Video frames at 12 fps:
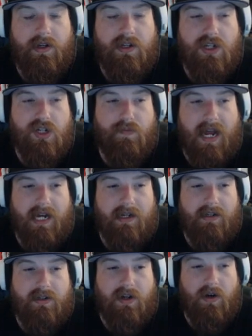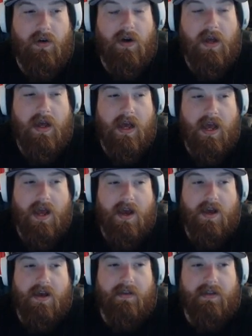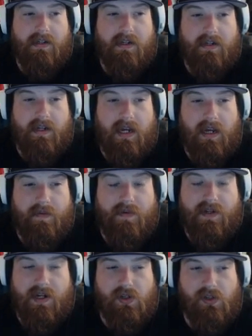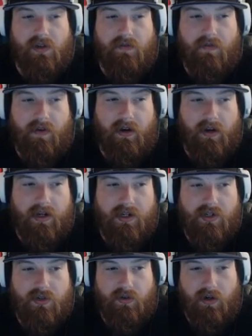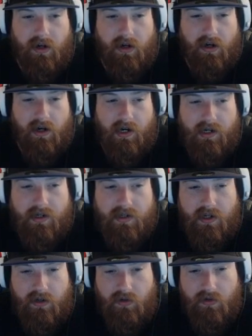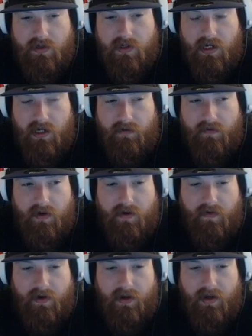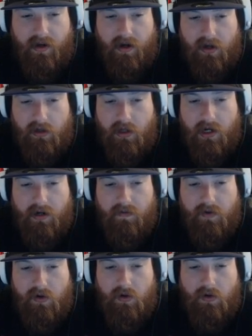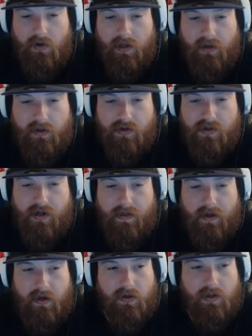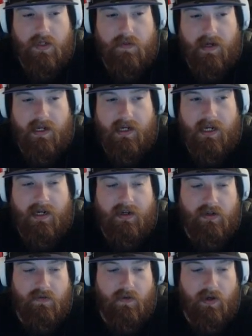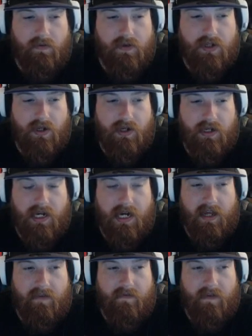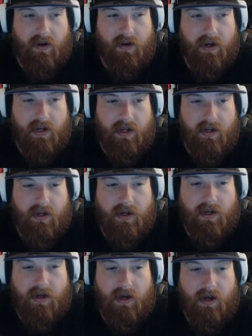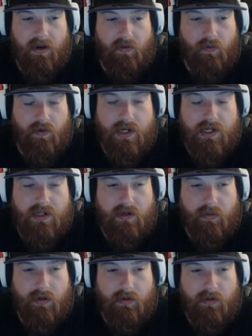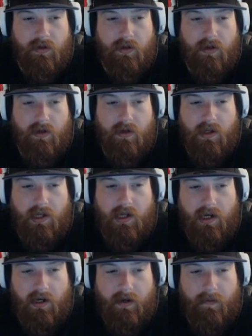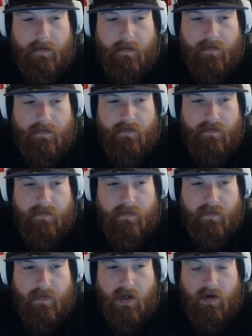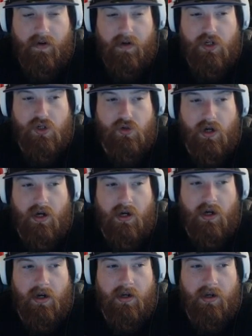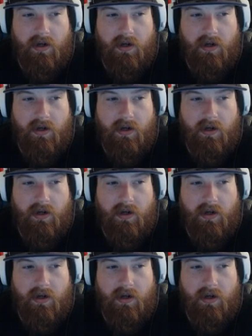spent. So this is a potentially very strong card. It is a gold sink. If you have a glut of gold and there's nothing good to spend it on, you've all of a sudden got a very reasonable, very strong